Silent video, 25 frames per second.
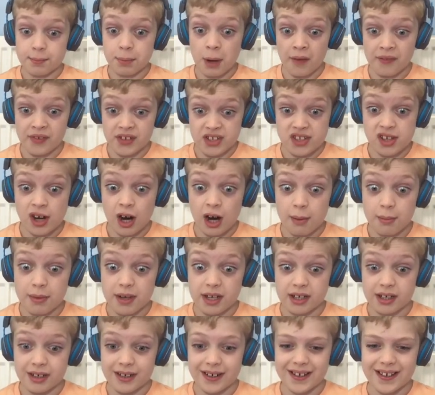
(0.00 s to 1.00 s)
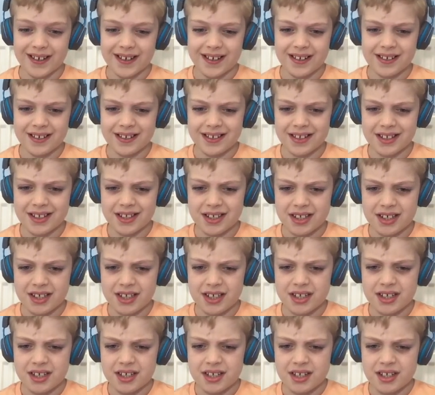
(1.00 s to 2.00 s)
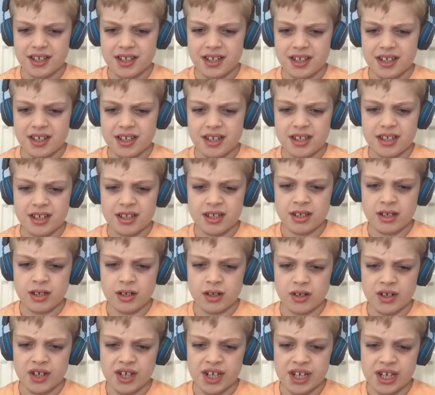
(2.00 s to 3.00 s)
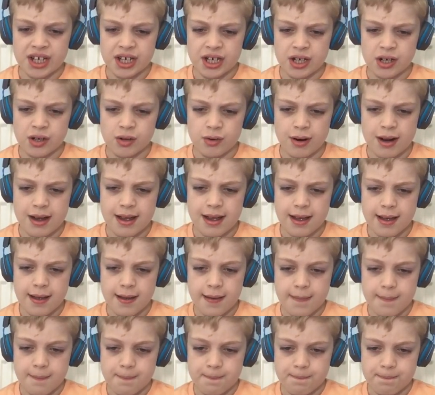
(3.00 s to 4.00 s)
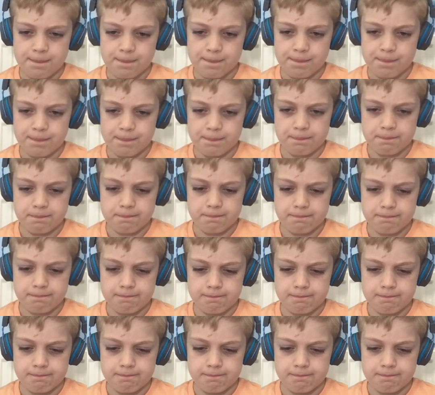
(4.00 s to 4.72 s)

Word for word: Something How's called me back a few days later though. Oh, no. I could sense something had